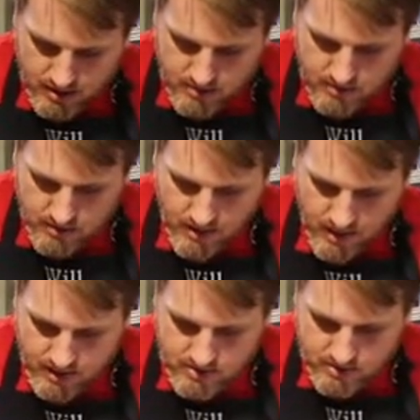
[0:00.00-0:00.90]
do
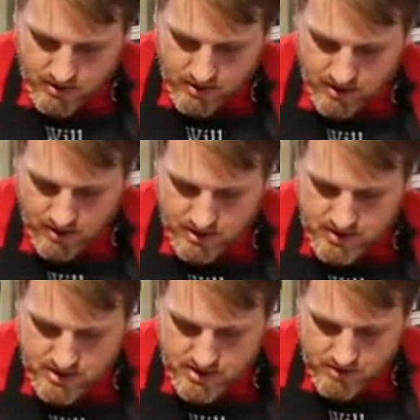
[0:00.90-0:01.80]
that to
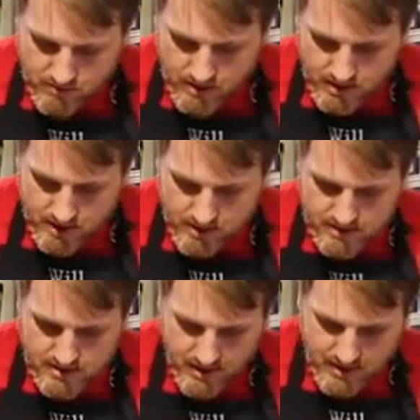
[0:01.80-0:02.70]
encourage it to run down the
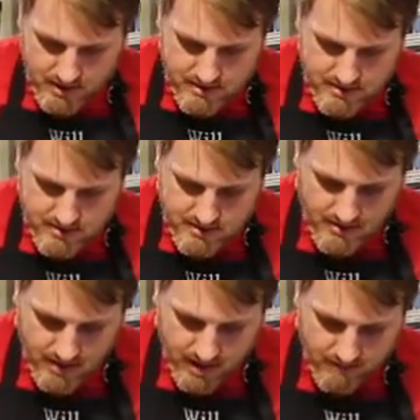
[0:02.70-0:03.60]
sides
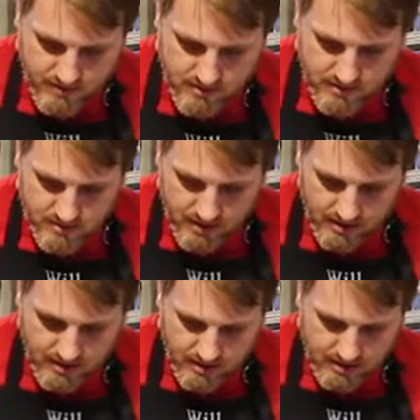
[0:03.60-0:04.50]
ever so
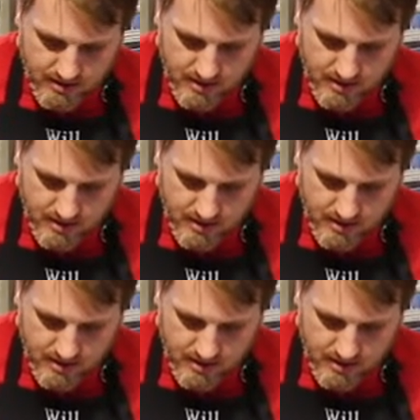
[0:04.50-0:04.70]
slightly.